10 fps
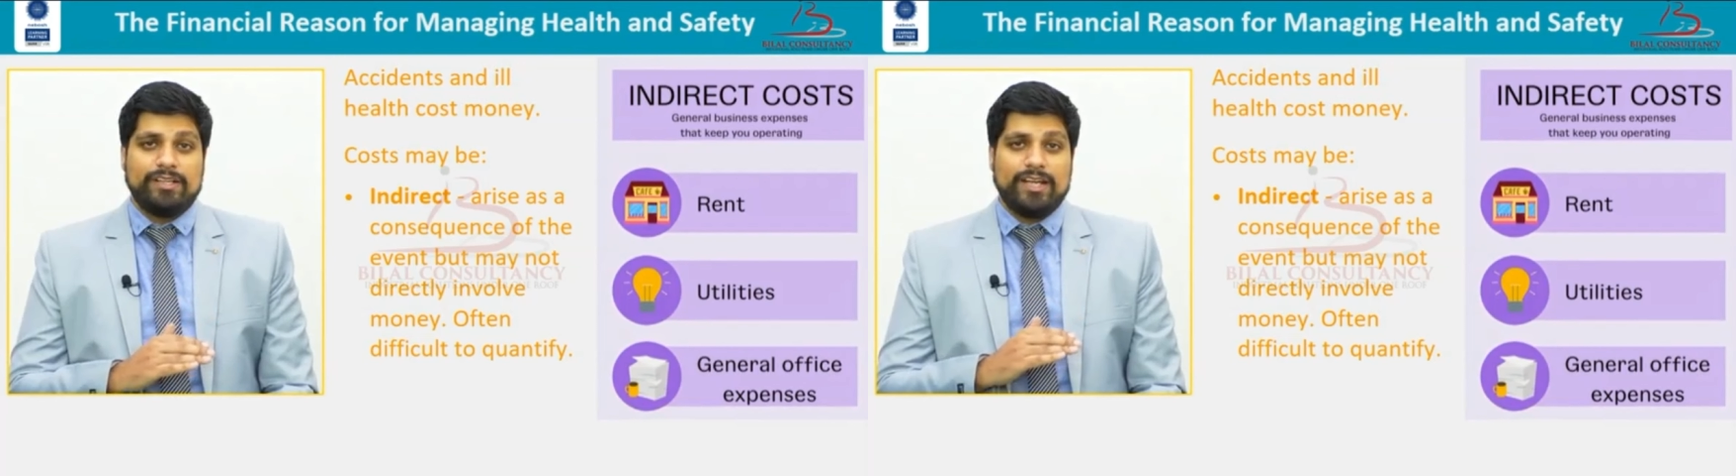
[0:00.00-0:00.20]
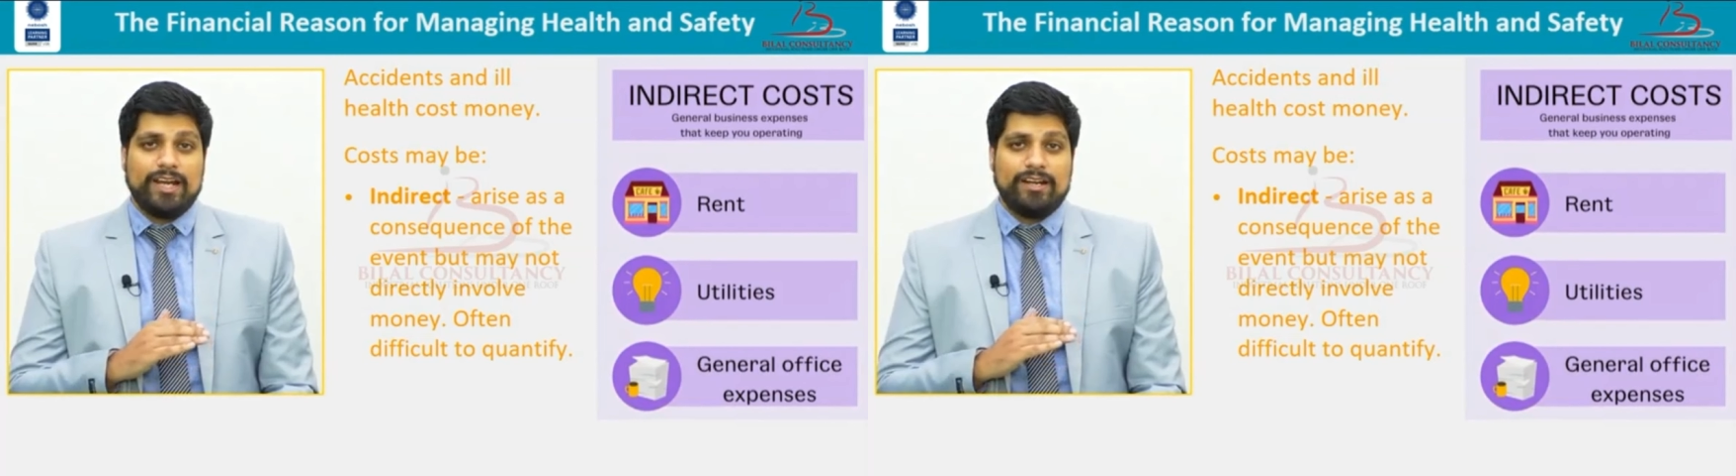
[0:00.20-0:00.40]

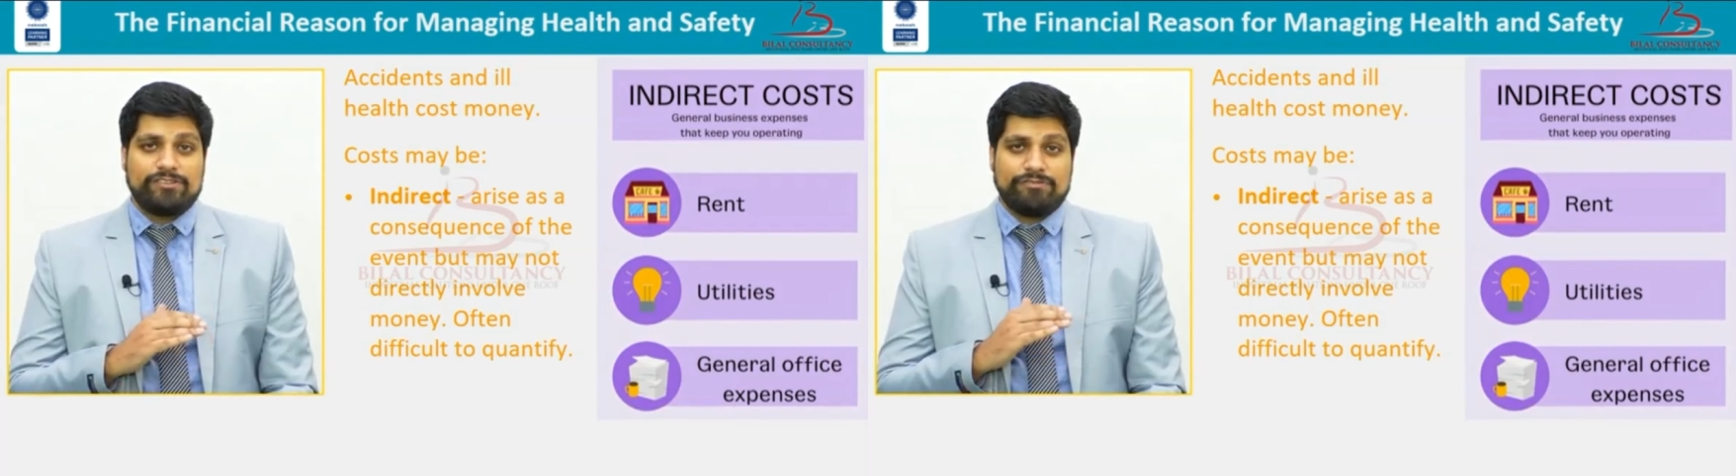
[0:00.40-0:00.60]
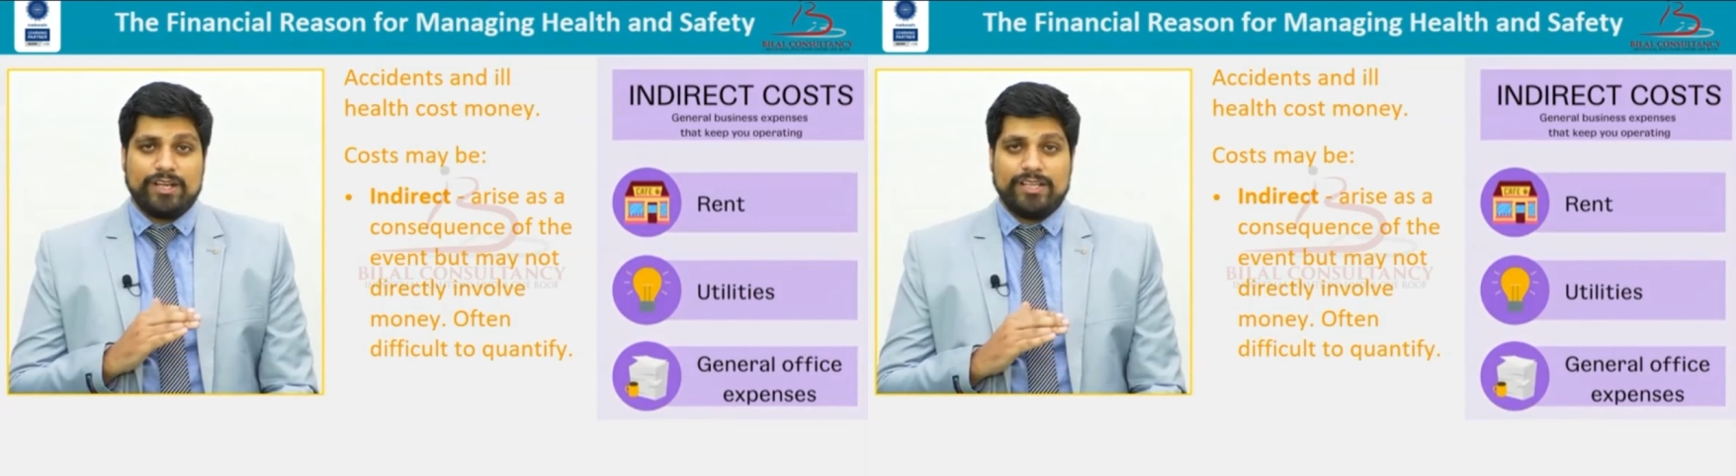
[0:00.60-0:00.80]

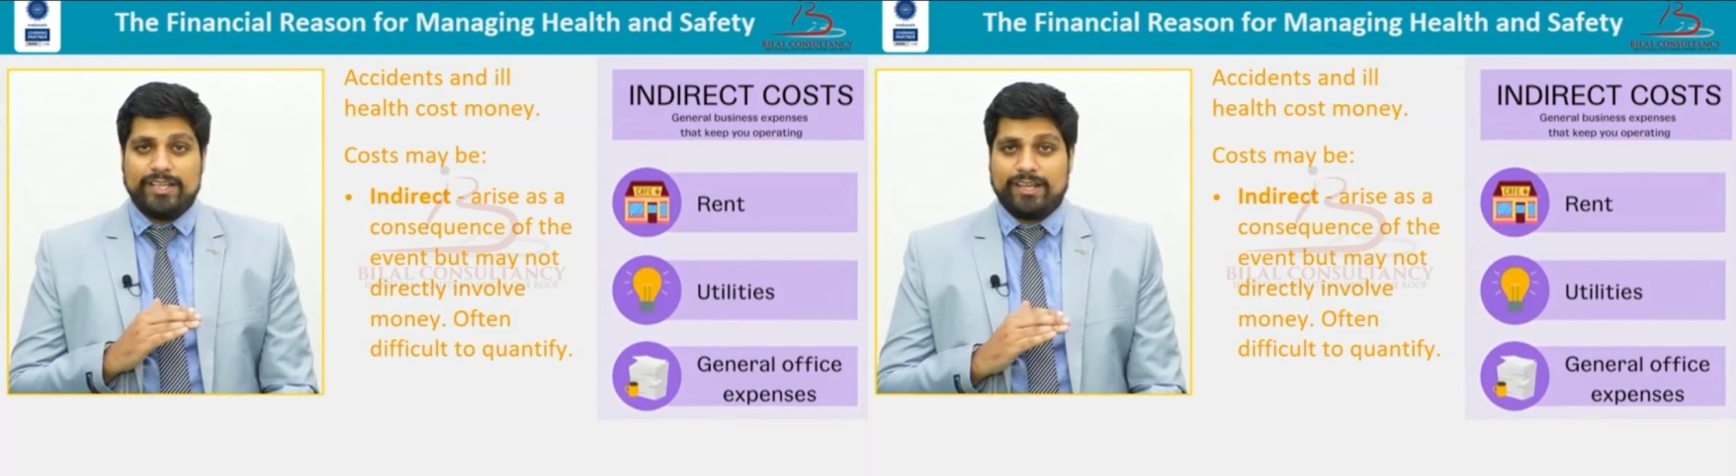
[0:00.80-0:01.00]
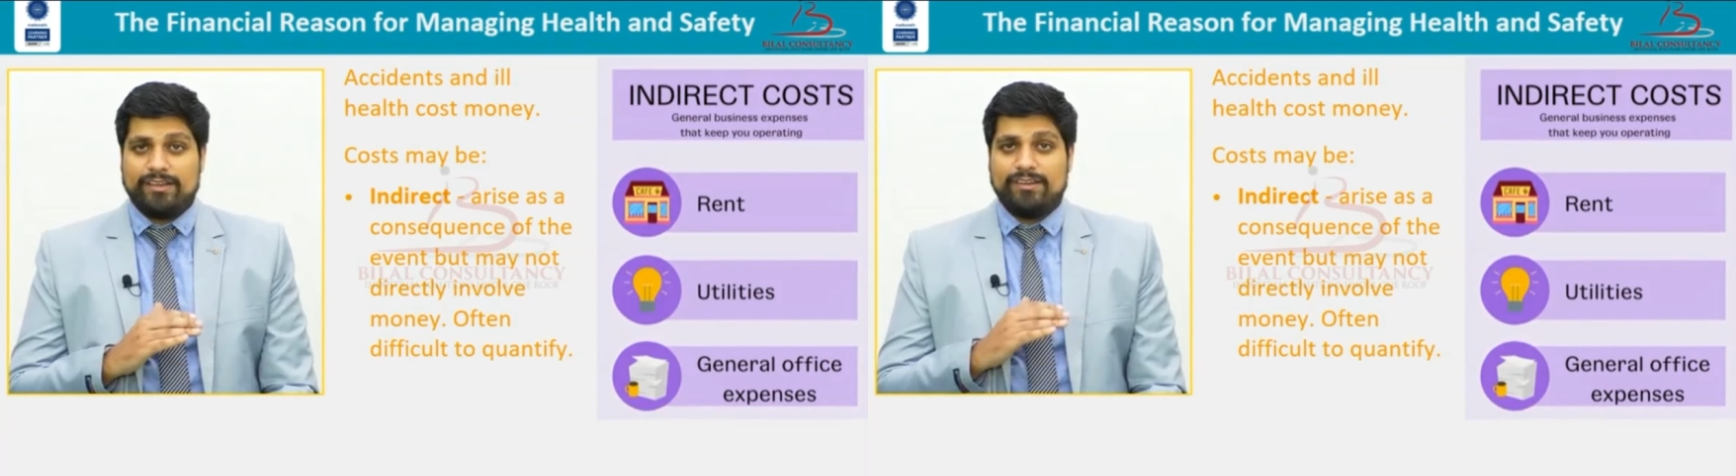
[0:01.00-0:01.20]
That's why
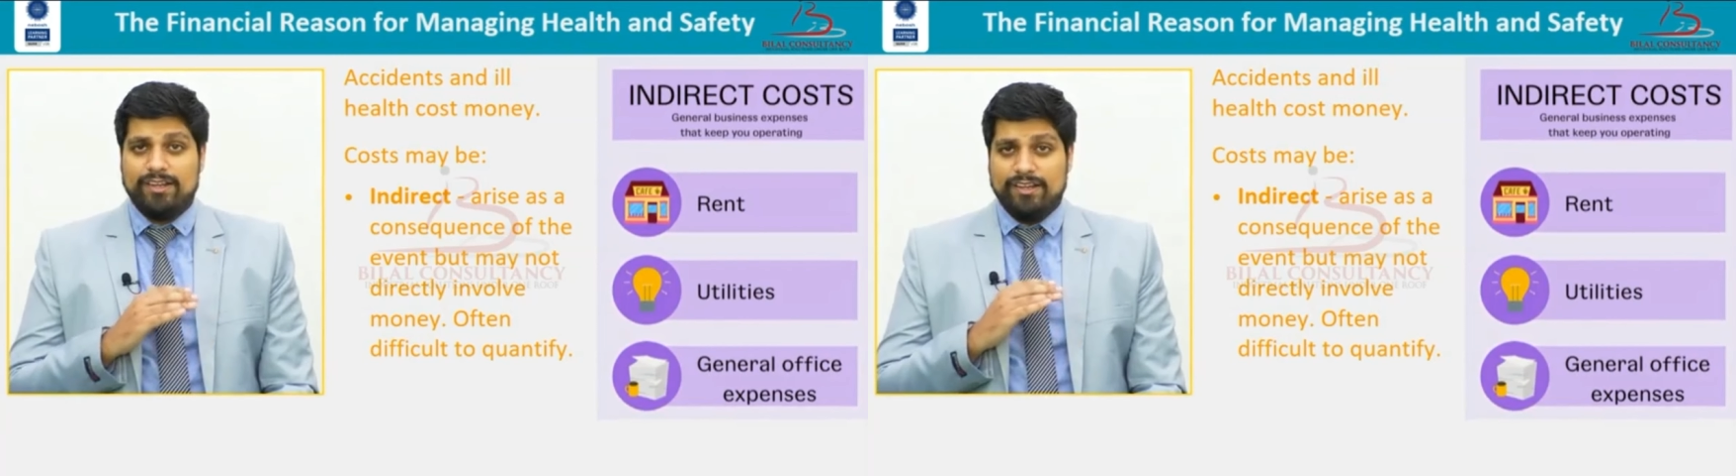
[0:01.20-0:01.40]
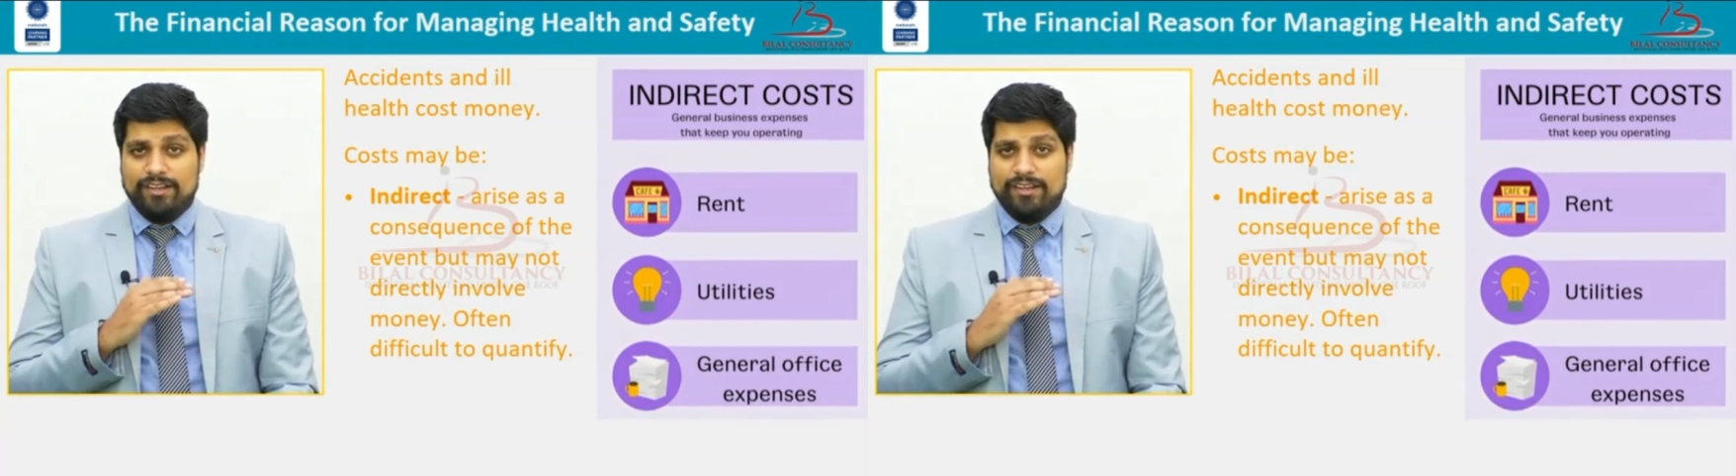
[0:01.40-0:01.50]
they can